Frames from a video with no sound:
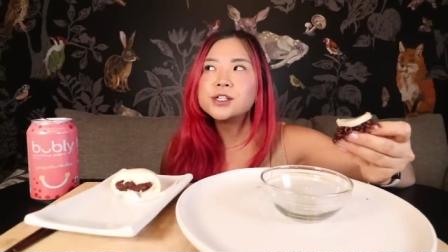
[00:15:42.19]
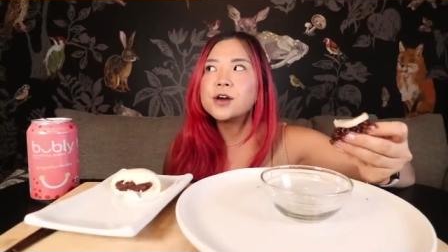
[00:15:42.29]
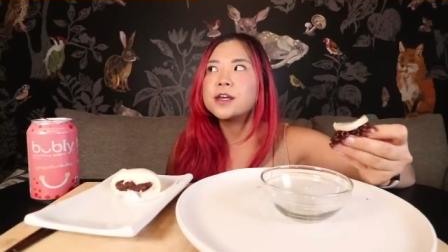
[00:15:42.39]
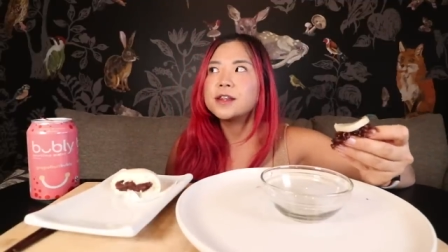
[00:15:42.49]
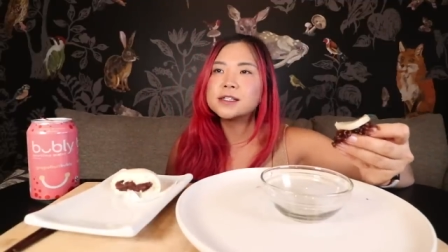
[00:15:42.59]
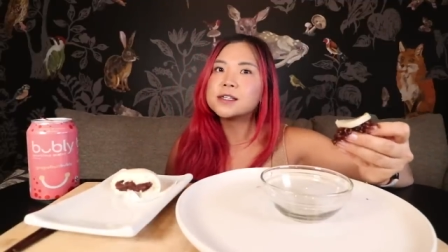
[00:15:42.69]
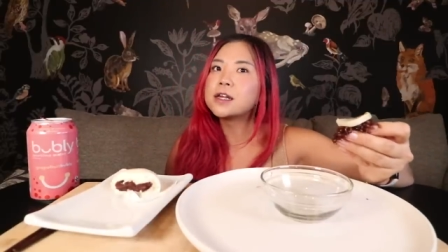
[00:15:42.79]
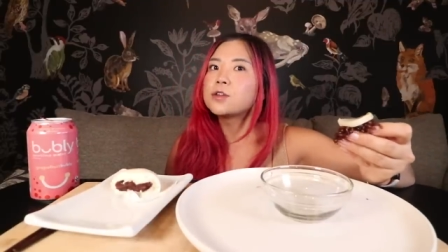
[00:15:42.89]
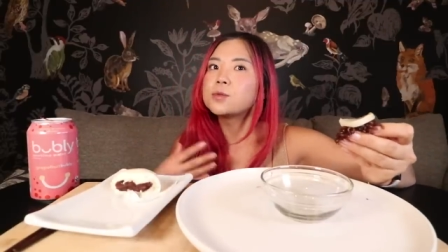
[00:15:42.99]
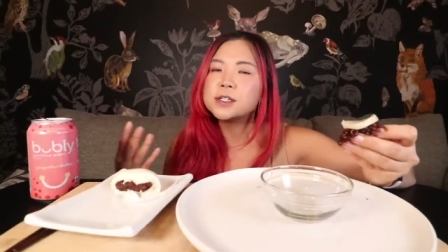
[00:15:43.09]
So I think that's
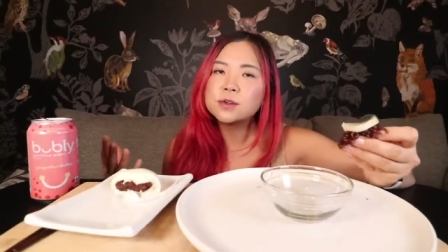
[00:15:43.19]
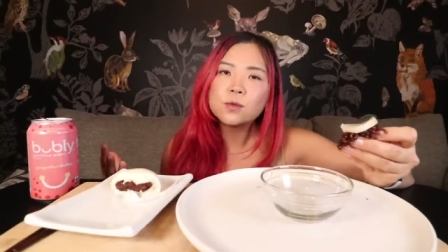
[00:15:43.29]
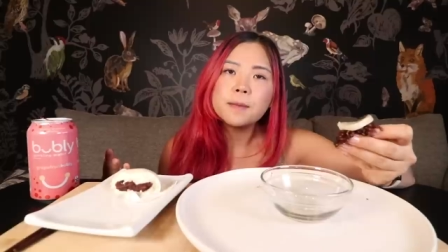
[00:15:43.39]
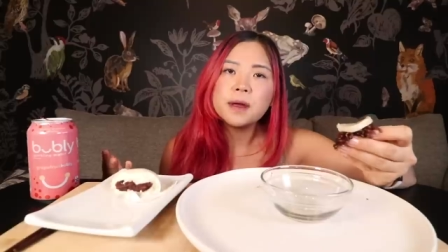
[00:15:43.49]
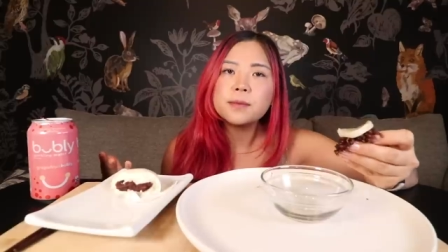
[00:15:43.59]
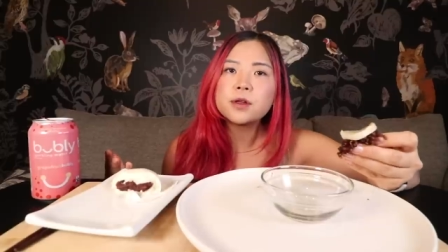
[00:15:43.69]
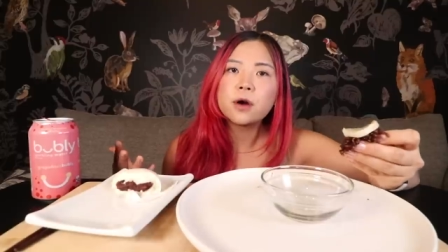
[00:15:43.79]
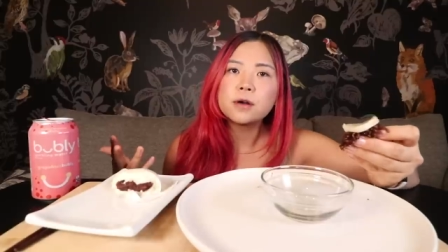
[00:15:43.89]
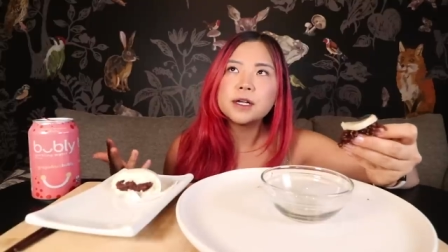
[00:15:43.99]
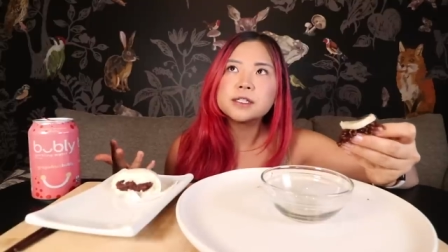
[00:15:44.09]
another reason why maybe there
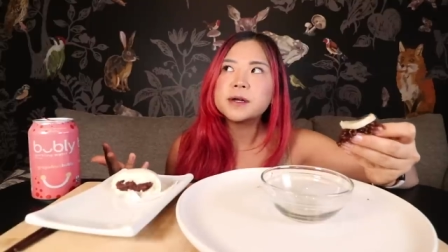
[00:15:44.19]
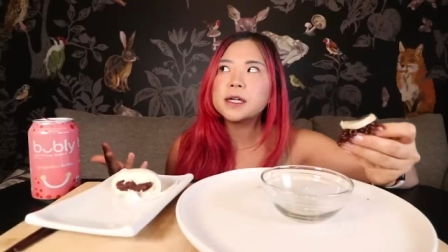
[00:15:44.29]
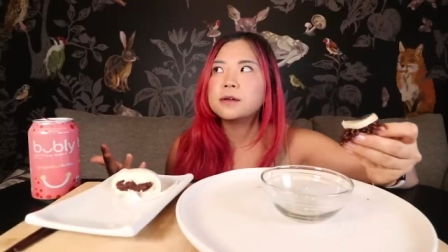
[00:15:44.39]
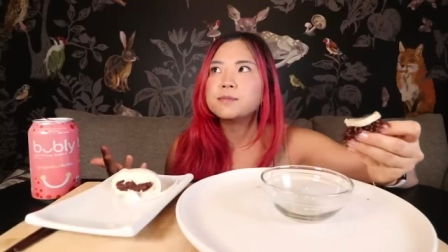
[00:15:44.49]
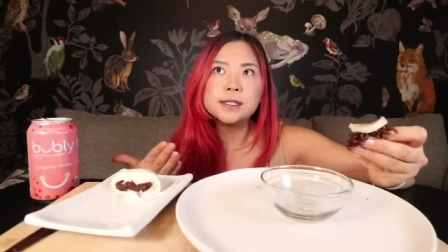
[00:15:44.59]
aren't as many